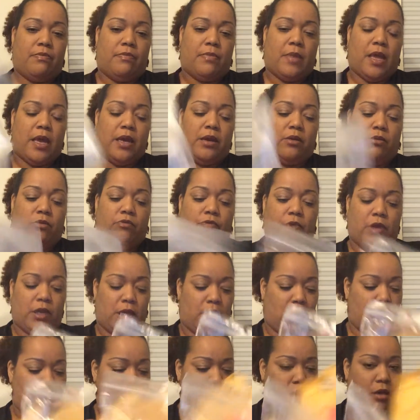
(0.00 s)
I don't
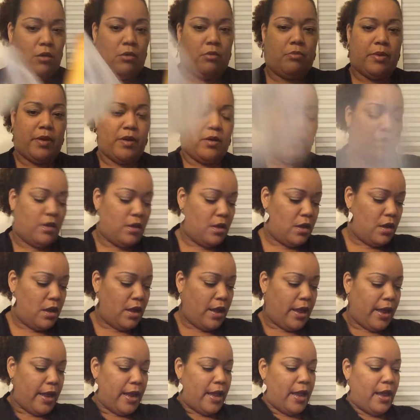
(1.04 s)
really know, but
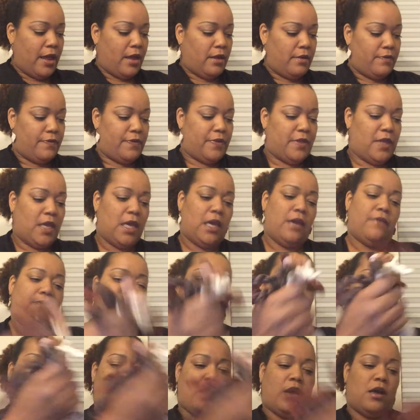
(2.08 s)
I have the
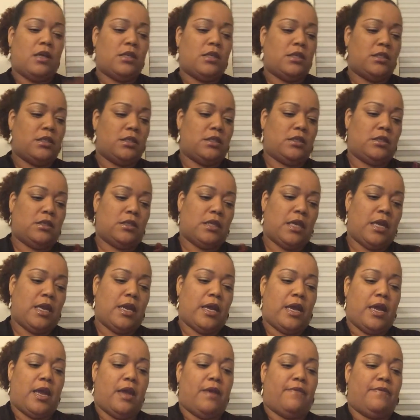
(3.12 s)
floss and
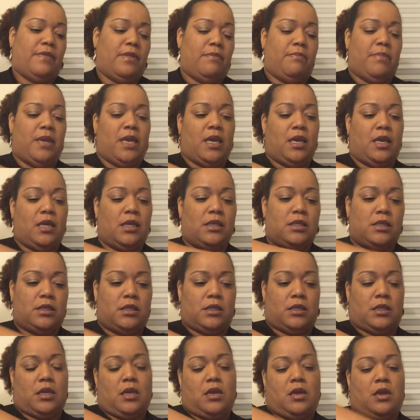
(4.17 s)
I have the
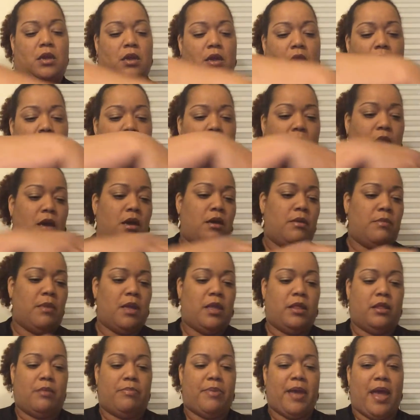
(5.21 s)
beads,
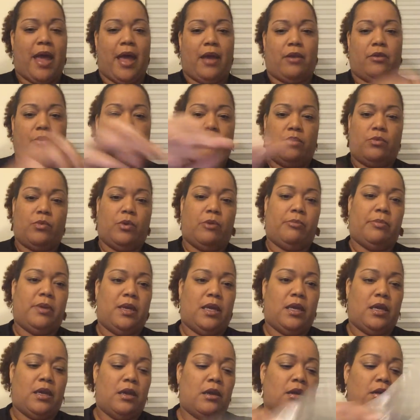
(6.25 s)
and the pattern will
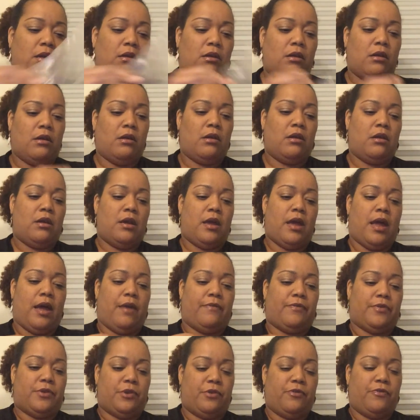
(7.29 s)
be here
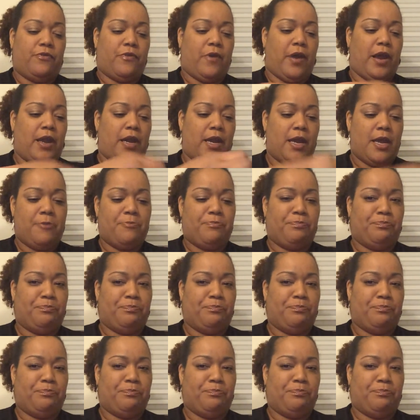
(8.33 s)
after Friday.